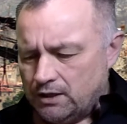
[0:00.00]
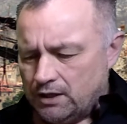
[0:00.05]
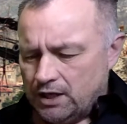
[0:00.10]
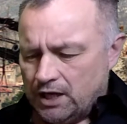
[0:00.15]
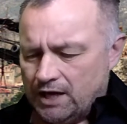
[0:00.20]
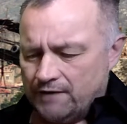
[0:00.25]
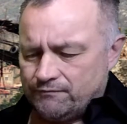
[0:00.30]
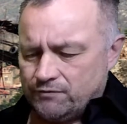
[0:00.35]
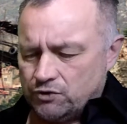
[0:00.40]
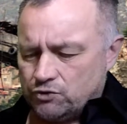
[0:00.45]

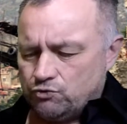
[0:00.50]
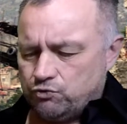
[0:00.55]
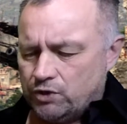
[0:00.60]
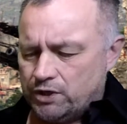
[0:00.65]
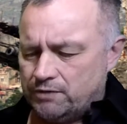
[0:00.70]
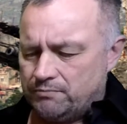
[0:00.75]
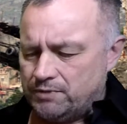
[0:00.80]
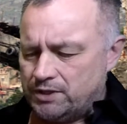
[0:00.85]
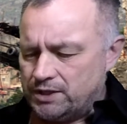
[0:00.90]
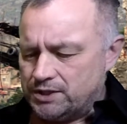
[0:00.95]
After
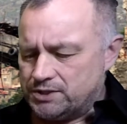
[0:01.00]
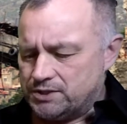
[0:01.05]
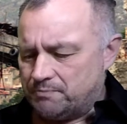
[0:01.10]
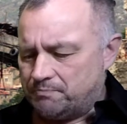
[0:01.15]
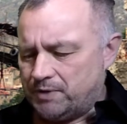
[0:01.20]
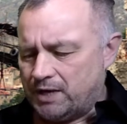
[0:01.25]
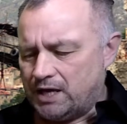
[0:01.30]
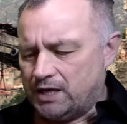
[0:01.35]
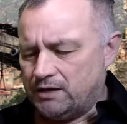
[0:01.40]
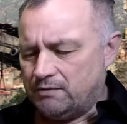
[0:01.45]
20 minutes of
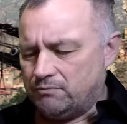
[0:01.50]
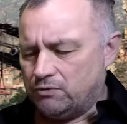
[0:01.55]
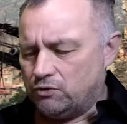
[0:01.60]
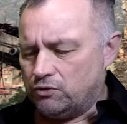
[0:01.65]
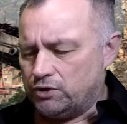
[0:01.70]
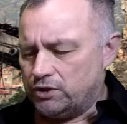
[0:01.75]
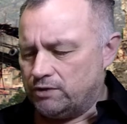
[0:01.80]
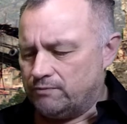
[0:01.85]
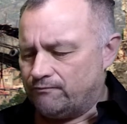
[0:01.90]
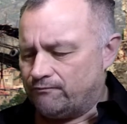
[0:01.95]

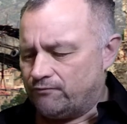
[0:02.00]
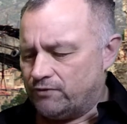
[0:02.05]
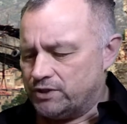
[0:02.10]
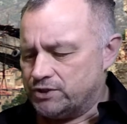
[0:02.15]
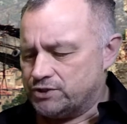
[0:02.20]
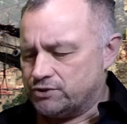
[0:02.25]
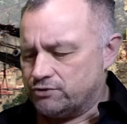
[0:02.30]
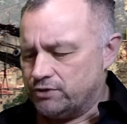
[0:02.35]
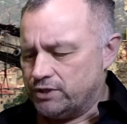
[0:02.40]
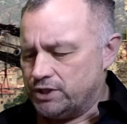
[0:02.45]
pandemonium,
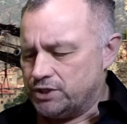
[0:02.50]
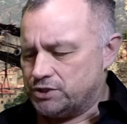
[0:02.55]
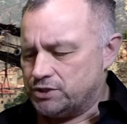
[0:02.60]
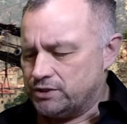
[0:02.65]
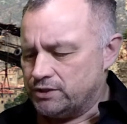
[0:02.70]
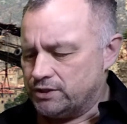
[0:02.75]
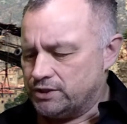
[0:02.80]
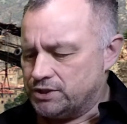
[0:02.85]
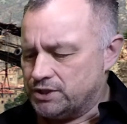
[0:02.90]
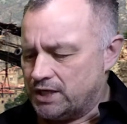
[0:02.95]
frustration,
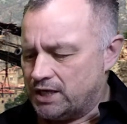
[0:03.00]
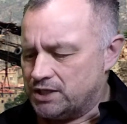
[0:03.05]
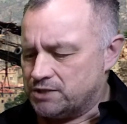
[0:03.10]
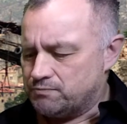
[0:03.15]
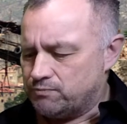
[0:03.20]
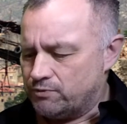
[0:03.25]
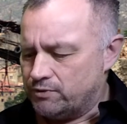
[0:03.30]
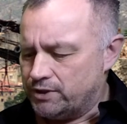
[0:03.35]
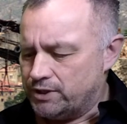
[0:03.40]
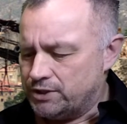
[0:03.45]

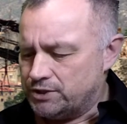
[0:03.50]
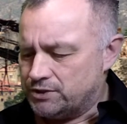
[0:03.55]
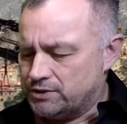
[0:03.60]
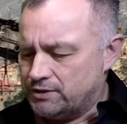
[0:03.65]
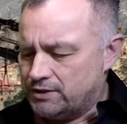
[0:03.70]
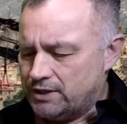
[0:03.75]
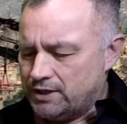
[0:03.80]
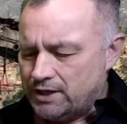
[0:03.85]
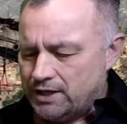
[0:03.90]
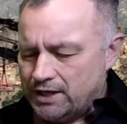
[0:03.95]
exasperation,